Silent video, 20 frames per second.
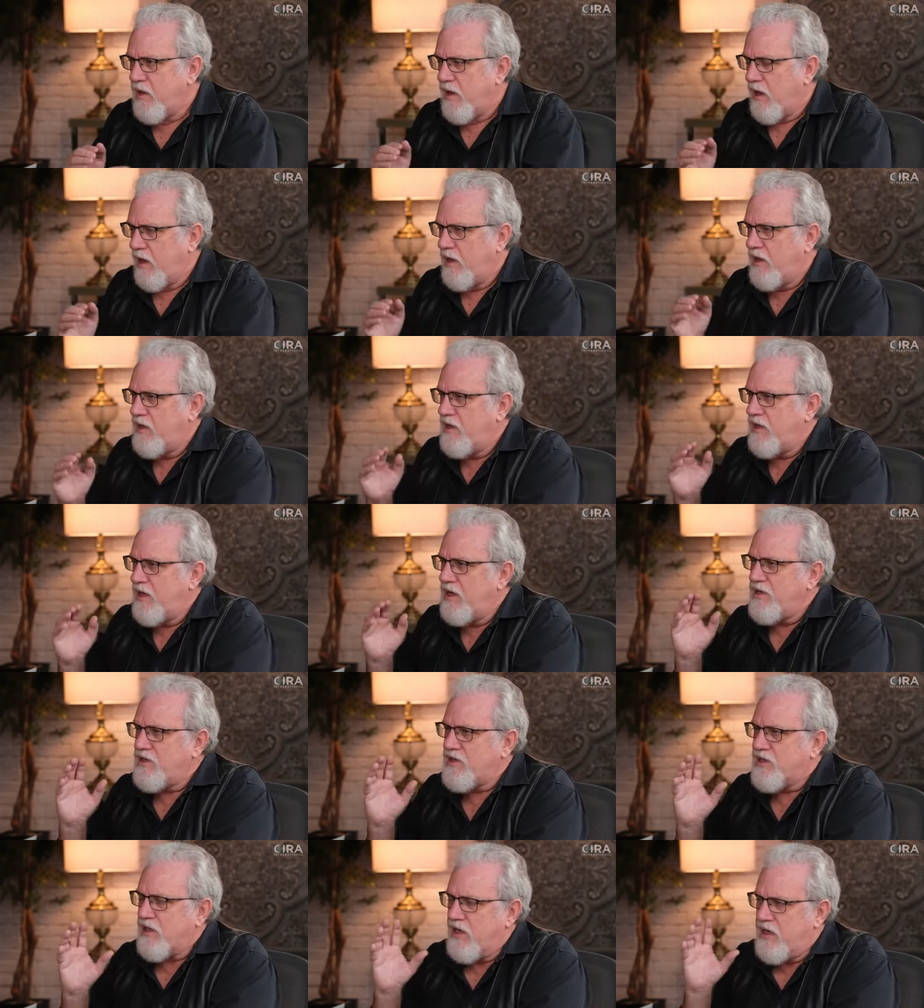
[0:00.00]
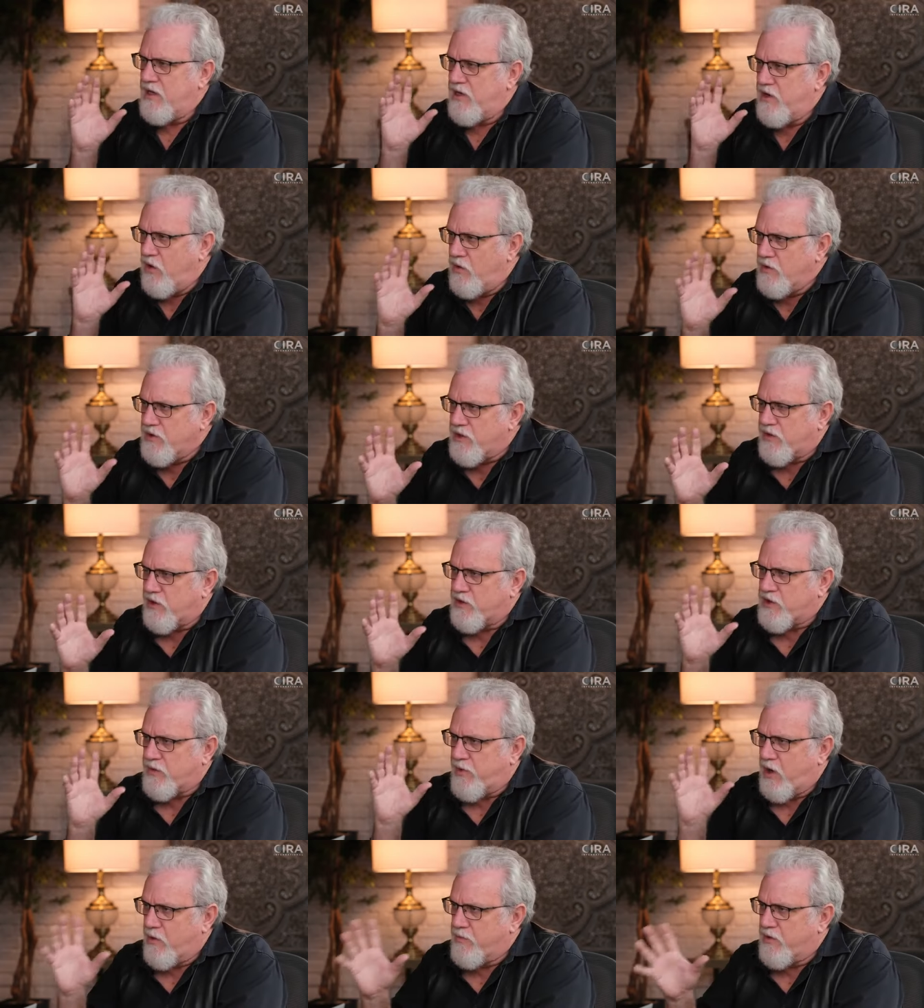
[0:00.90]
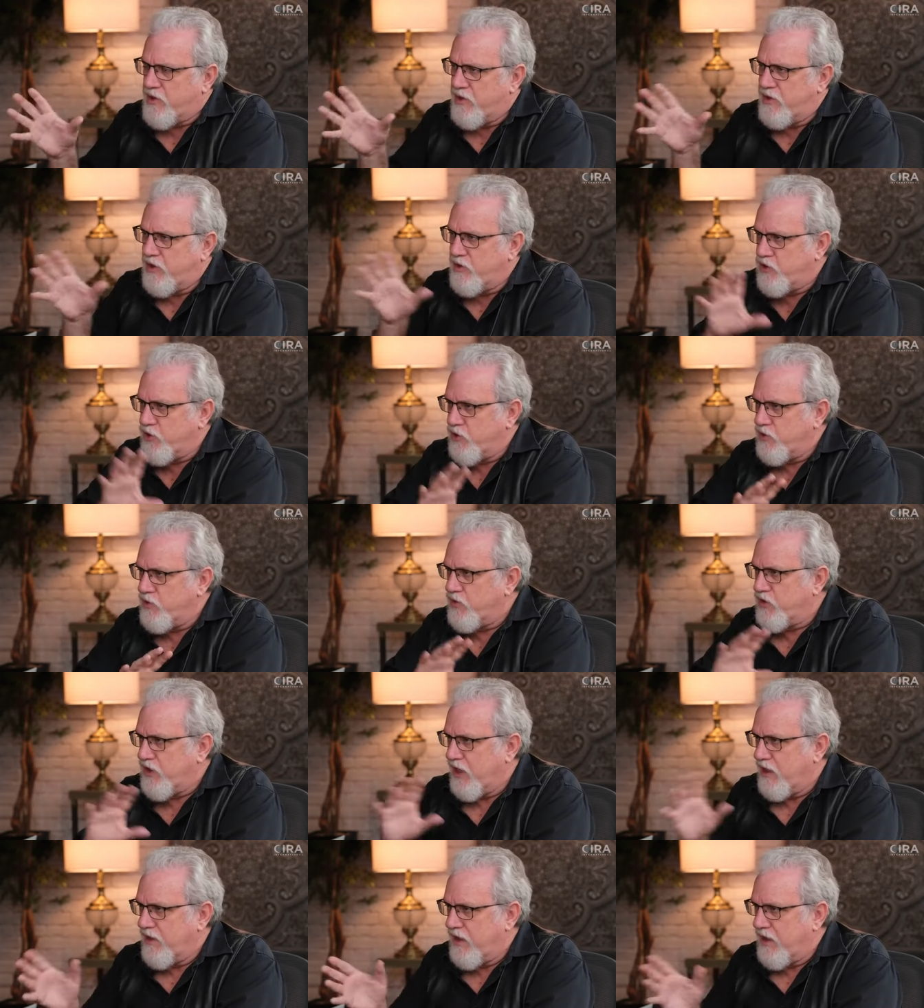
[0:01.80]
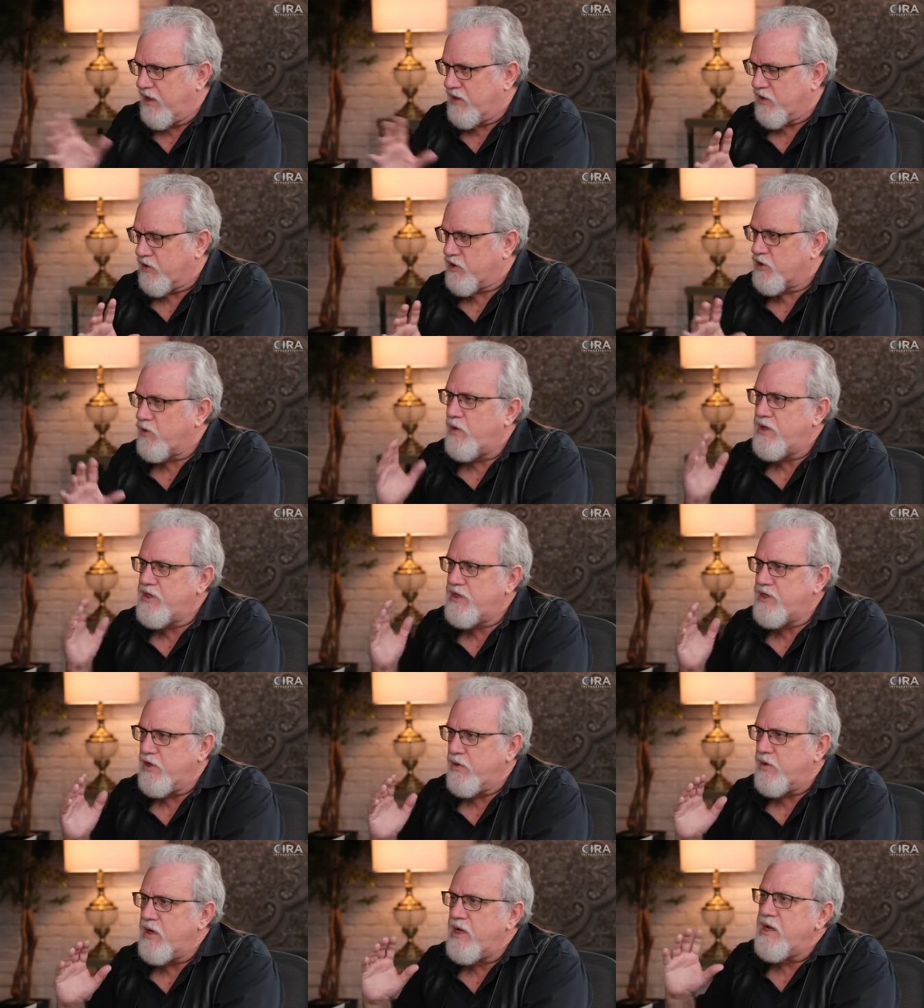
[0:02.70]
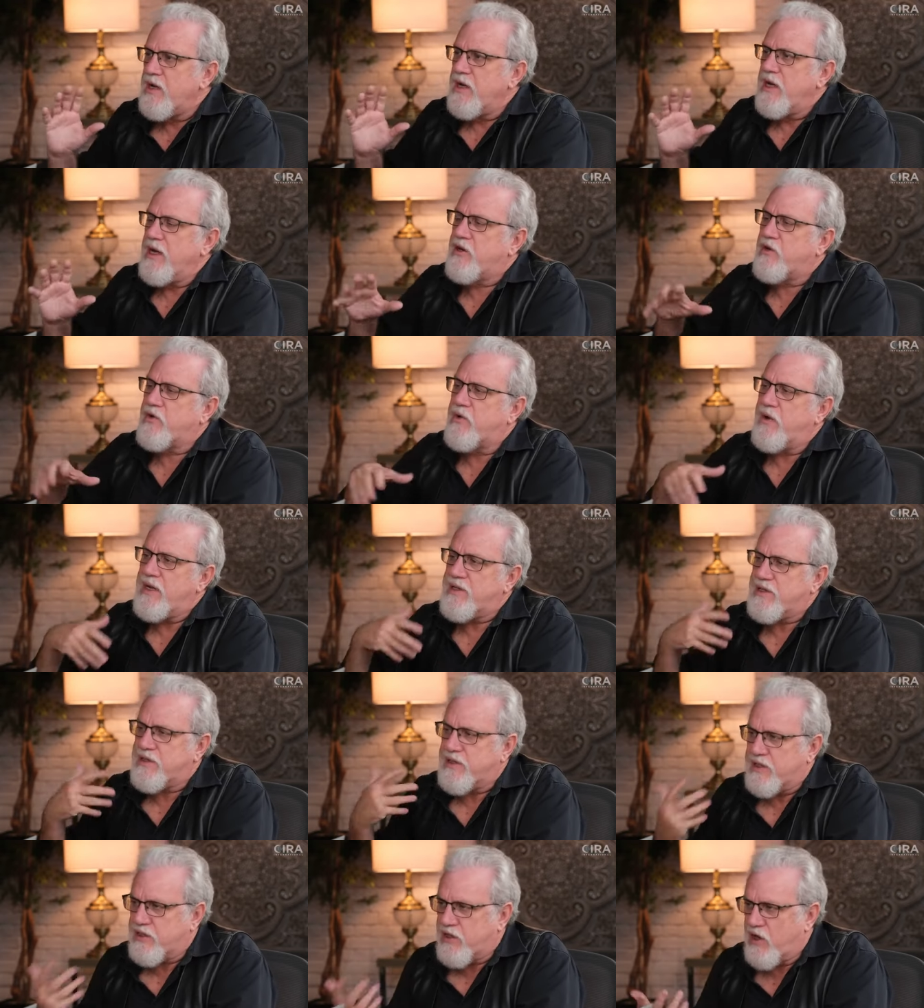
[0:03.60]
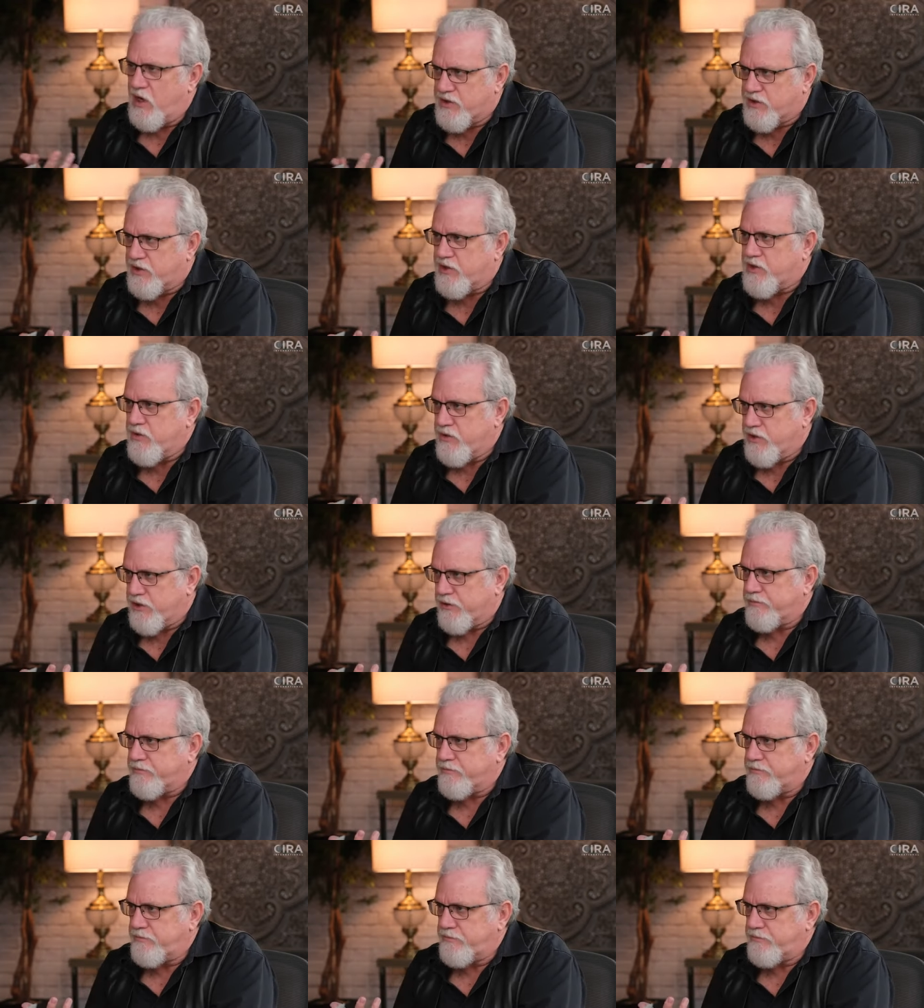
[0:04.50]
and he knows that there's a problem between the Jews and the Ansar. So what does he do? He creates this constitution.